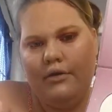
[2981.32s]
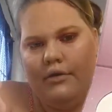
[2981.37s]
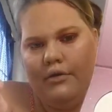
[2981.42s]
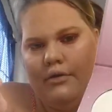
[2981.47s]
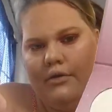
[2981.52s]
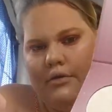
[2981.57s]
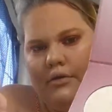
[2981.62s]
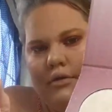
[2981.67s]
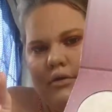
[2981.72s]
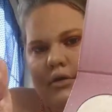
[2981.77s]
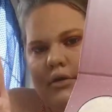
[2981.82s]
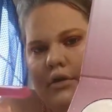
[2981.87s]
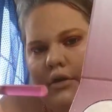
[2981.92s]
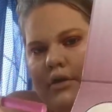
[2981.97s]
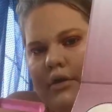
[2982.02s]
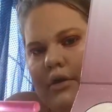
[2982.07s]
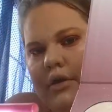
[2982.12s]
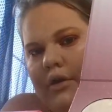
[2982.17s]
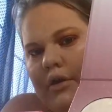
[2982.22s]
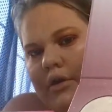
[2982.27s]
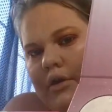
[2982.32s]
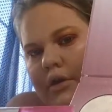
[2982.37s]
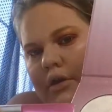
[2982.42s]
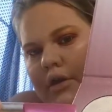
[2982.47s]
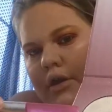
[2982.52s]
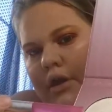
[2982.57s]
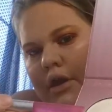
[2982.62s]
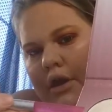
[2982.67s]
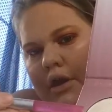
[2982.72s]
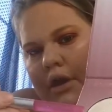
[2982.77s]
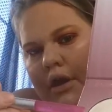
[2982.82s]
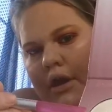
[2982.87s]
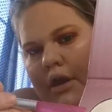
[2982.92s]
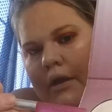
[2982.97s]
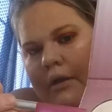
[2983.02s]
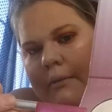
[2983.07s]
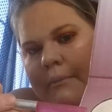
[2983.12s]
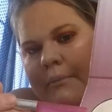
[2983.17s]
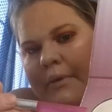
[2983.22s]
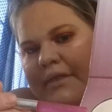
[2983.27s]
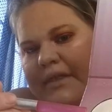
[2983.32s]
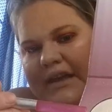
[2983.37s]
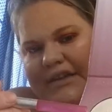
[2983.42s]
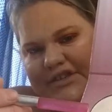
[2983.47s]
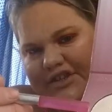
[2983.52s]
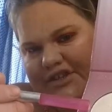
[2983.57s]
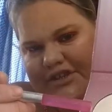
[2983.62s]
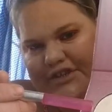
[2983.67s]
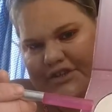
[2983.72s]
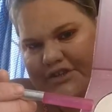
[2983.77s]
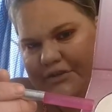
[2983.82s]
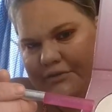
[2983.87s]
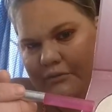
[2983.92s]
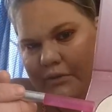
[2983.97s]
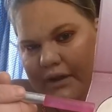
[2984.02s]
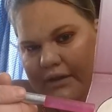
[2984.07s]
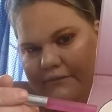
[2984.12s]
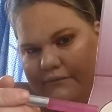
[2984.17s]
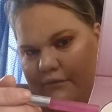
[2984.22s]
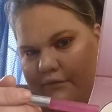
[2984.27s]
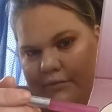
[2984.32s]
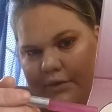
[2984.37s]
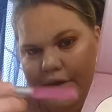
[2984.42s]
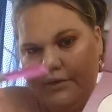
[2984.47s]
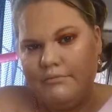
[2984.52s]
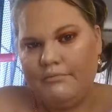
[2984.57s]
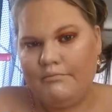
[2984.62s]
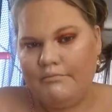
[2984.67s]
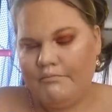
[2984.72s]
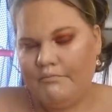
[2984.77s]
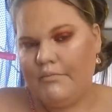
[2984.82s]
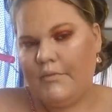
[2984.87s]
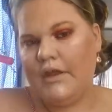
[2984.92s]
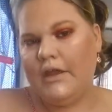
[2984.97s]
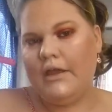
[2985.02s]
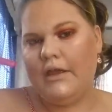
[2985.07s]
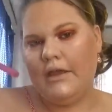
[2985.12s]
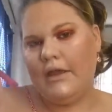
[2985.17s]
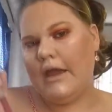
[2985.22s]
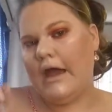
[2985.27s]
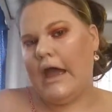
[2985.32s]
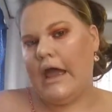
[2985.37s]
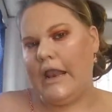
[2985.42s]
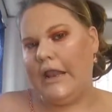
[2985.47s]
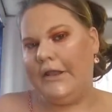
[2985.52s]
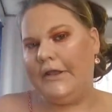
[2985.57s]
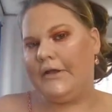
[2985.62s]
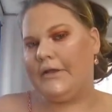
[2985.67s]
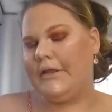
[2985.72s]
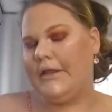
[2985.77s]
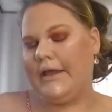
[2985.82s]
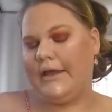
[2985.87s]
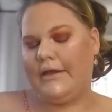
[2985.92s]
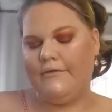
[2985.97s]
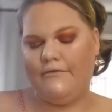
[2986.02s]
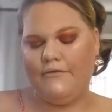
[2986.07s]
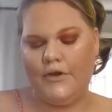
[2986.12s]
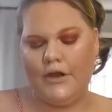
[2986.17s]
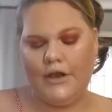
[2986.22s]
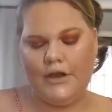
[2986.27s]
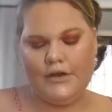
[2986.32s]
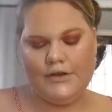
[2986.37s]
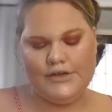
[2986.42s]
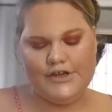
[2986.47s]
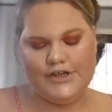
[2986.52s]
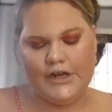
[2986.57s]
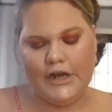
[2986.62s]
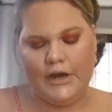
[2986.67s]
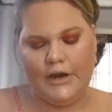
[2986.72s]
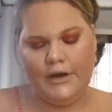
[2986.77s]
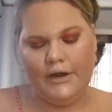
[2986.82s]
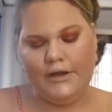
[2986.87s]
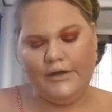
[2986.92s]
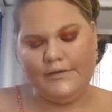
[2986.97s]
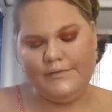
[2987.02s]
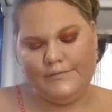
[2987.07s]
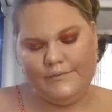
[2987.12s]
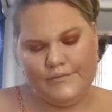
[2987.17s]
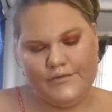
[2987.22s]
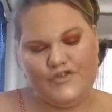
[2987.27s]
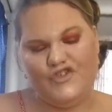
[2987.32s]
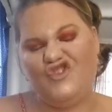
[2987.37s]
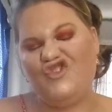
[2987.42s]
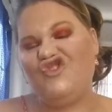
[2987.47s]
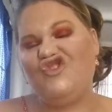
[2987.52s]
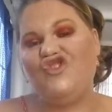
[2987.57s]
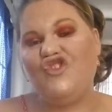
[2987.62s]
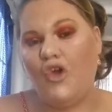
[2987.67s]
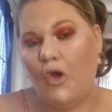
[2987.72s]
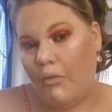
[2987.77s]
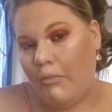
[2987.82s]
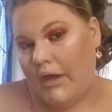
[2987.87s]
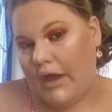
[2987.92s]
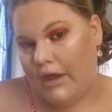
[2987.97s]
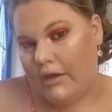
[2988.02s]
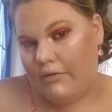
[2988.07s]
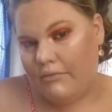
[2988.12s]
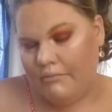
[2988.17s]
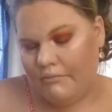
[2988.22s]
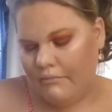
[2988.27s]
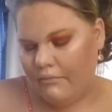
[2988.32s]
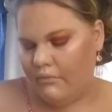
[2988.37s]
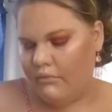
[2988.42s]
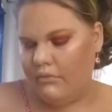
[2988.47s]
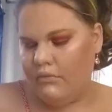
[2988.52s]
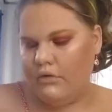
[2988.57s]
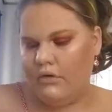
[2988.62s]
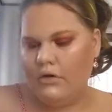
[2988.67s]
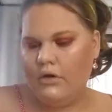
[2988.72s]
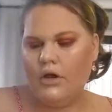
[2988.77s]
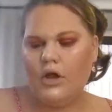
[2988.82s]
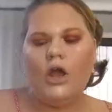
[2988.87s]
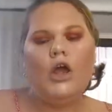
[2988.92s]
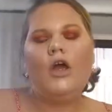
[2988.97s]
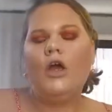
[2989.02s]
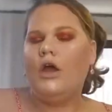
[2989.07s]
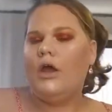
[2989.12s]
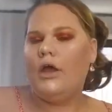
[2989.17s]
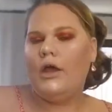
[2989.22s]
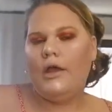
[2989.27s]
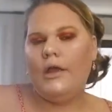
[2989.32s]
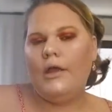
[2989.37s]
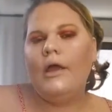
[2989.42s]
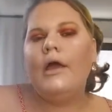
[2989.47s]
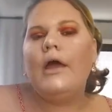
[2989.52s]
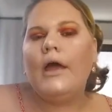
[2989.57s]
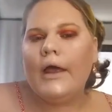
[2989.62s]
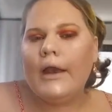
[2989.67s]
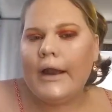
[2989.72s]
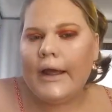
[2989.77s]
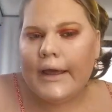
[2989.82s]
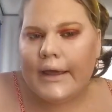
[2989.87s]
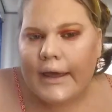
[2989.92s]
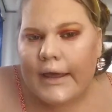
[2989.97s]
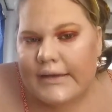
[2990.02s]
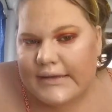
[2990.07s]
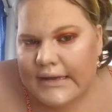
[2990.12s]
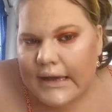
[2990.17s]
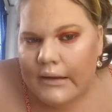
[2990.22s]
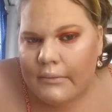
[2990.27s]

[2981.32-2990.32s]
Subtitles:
But that's just too white for me. I look like a freaking shiny snowman. And I ain't got time looking like a shiny snowman.